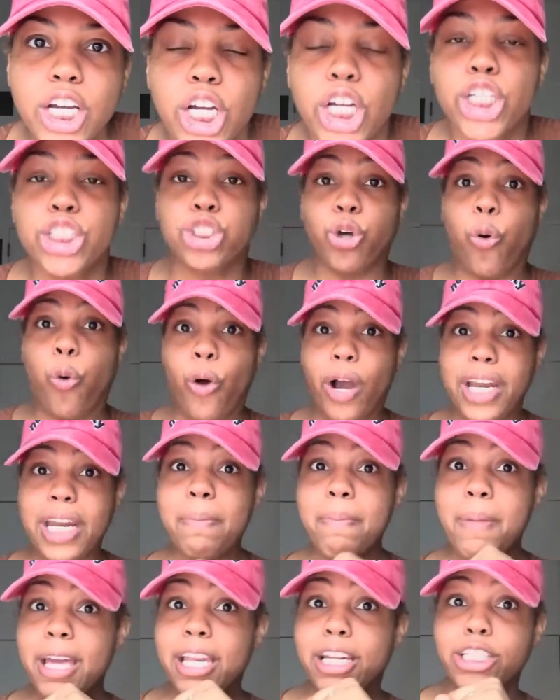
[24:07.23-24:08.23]

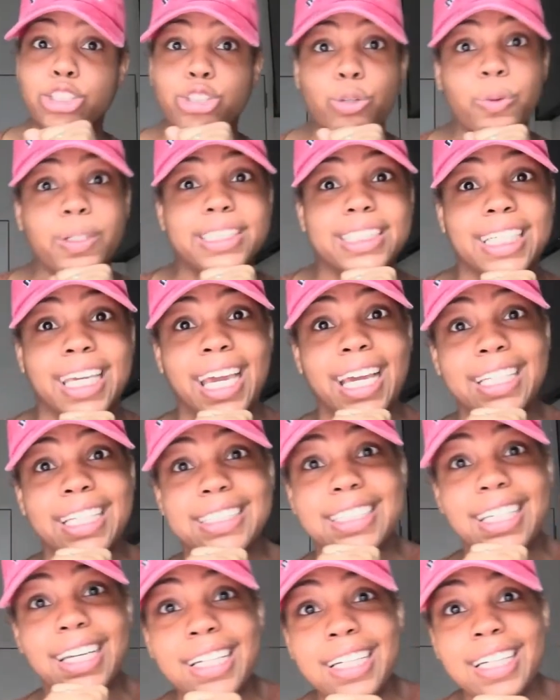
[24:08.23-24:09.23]
20 minutes you was
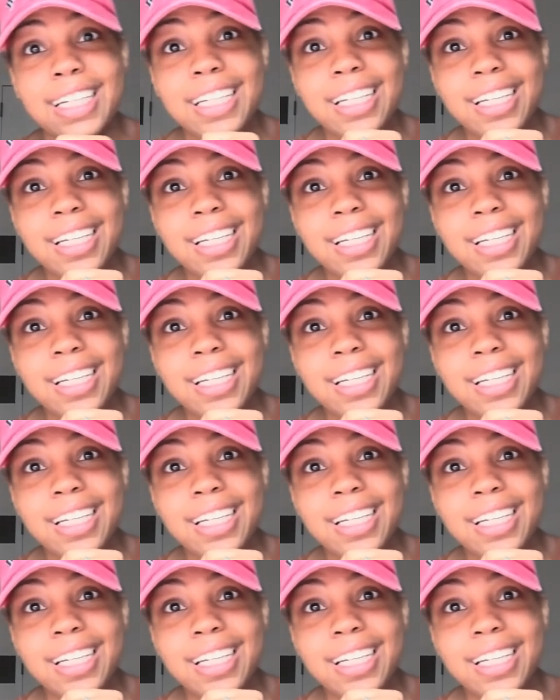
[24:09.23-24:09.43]
kissing?